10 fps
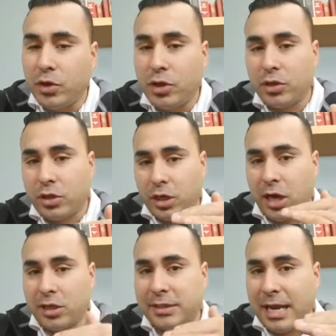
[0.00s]
your
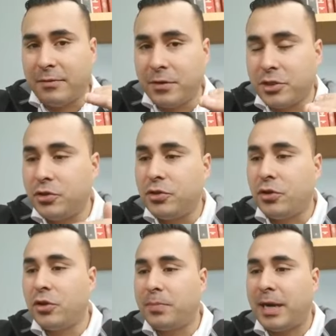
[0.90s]
cost average. You
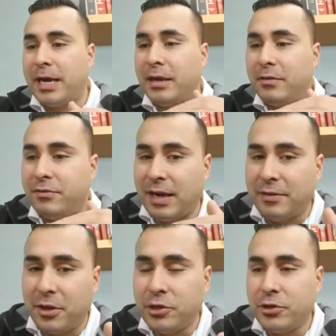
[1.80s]
know, you buy in
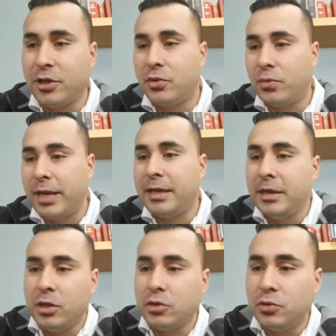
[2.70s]
500, you wait
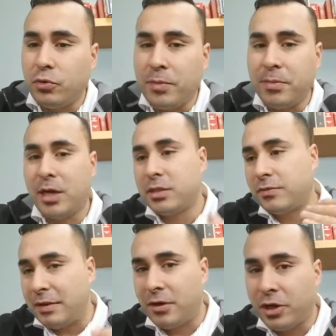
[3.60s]
2-3 months,
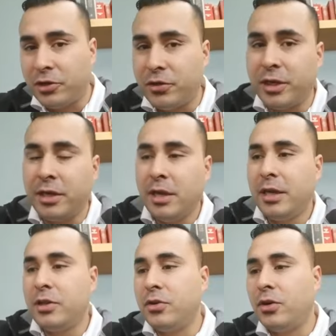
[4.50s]
500,
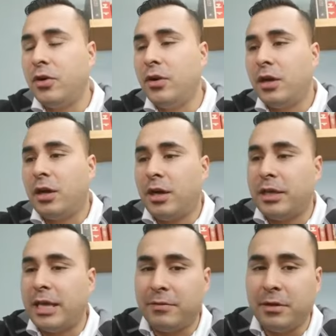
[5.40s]
you know,
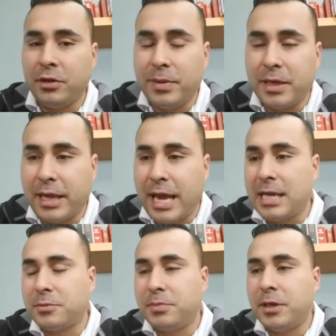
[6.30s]
you have a little bit of
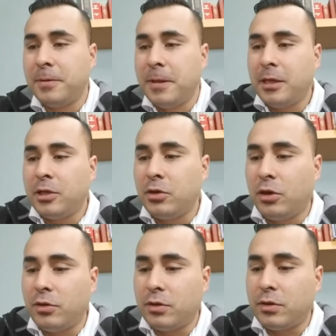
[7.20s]
cash. But, you
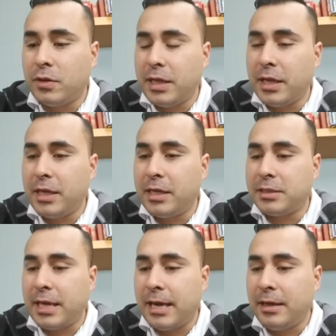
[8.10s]
know, the thing is
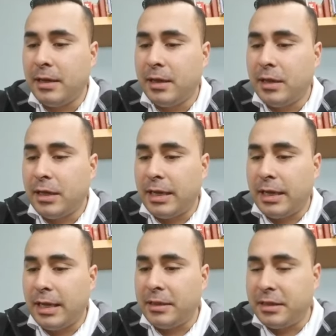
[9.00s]
that
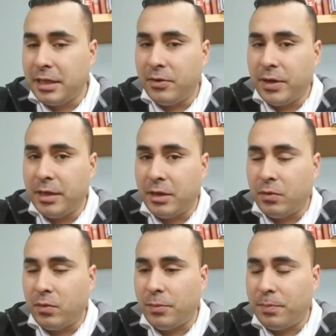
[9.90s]
in theory,
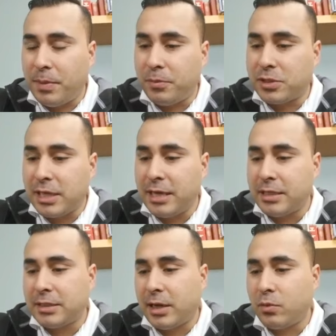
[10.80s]
what people say
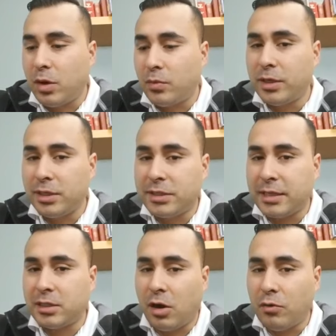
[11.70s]
is like, well, real
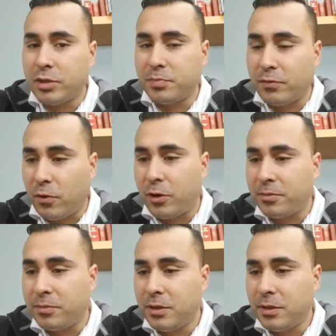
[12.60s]
estate's always performed,